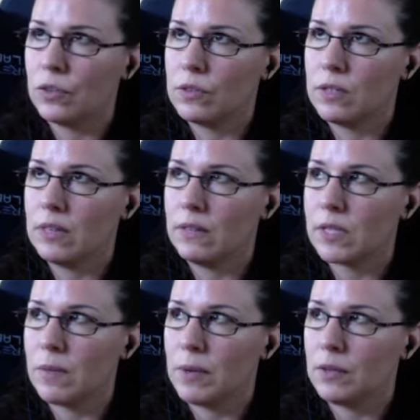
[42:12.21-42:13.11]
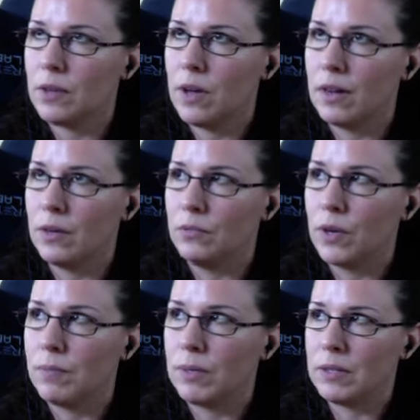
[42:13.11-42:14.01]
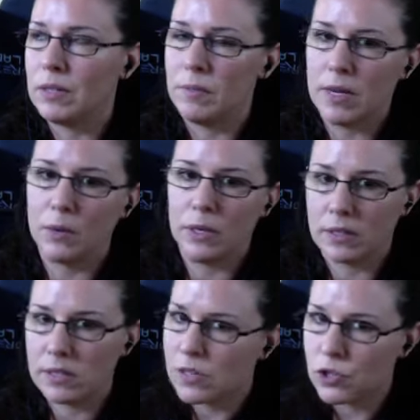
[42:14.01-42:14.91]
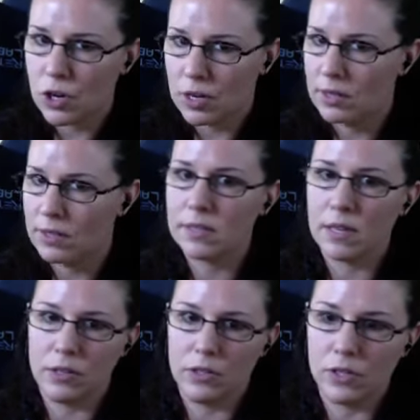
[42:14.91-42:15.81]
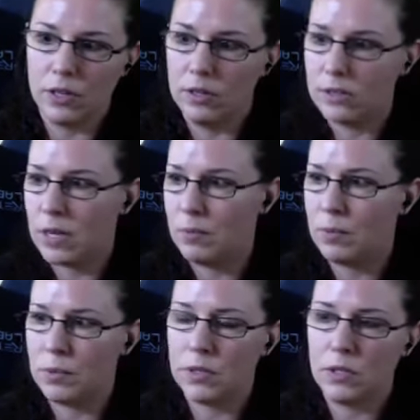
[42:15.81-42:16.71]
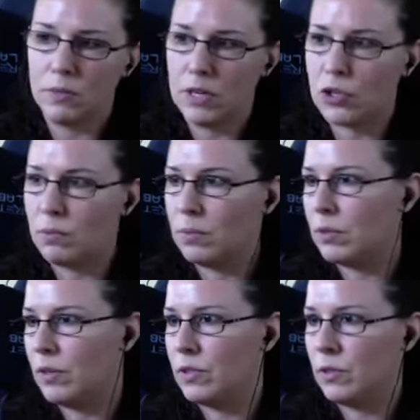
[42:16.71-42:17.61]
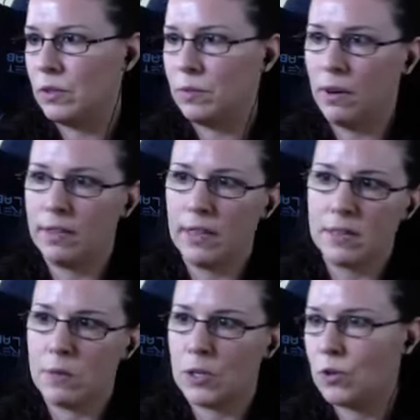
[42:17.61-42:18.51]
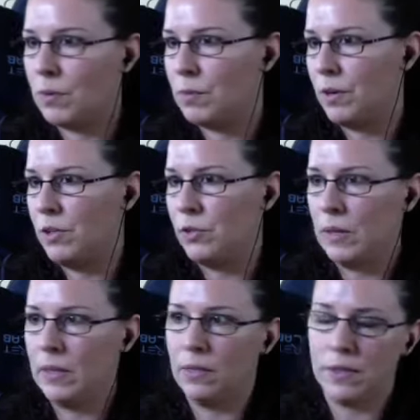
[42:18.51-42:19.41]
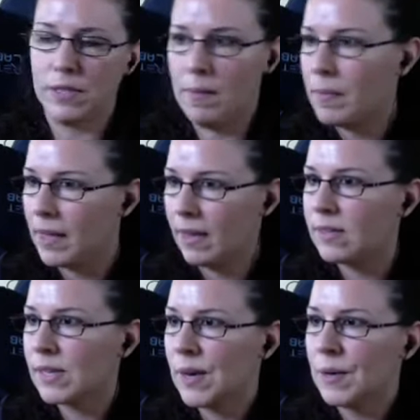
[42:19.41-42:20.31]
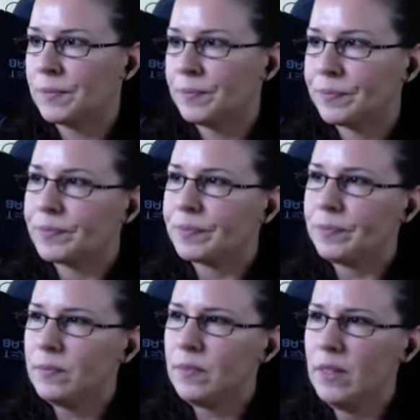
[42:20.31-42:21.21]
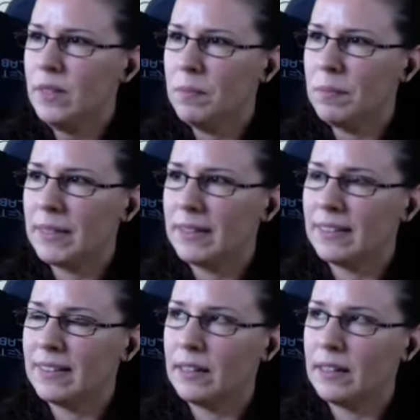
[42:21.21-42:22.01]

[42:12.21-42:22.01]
gives them a lot of ability to make quick decisions and to tell people what to do and make sure people aren't doing the wrong things, make sure people aren't doing the same things. But